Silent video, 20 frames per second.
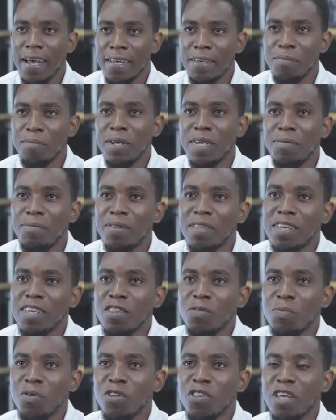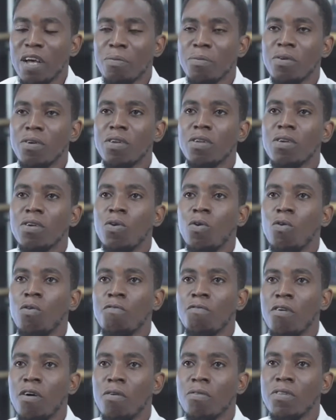my name is Kishmar,
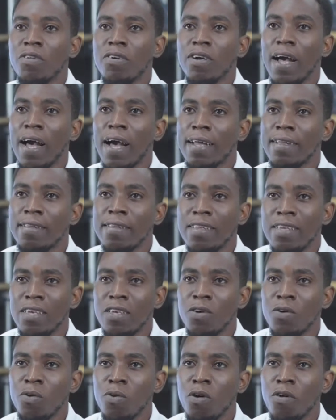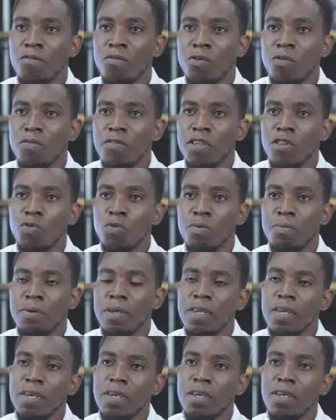co-founder and CEO of New Visual
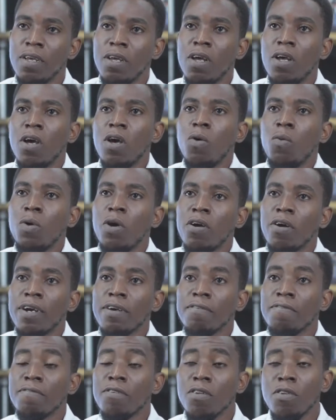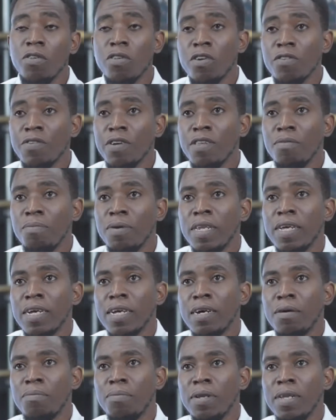Media. We are a full-service media
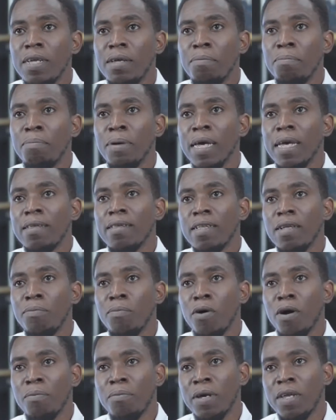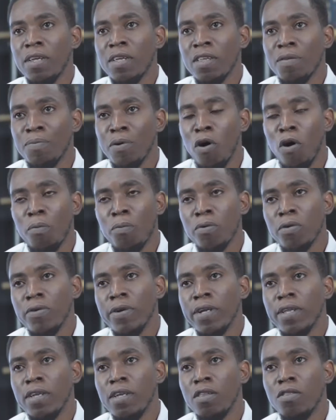company based in Barbados but
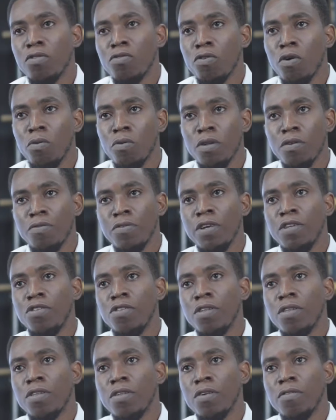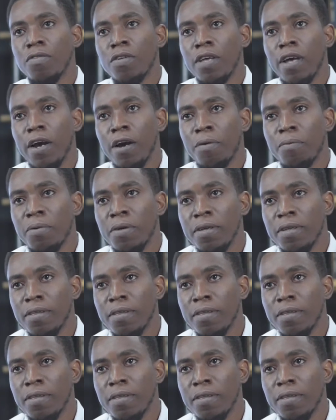operating throughout the region of the Caribbean.